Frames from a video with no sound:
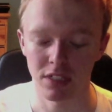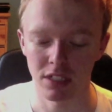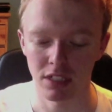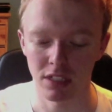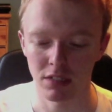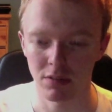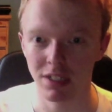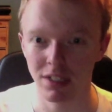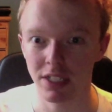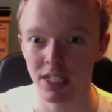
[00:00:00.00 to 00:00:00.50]

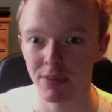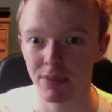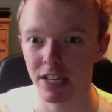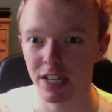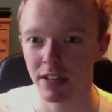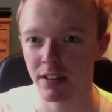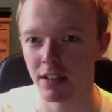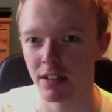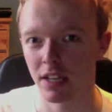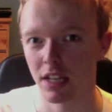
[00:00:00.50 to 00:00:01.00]
well, here we
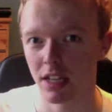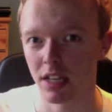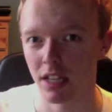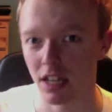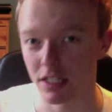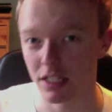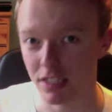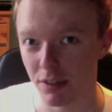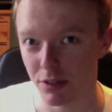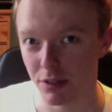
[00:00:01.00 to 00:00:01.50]
go.
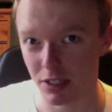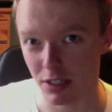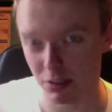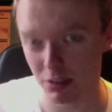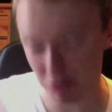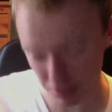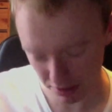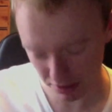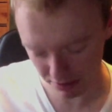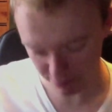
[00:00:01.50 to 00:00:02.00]
I'll start with the
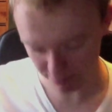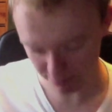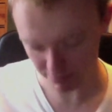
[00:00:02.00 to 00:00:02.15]
console.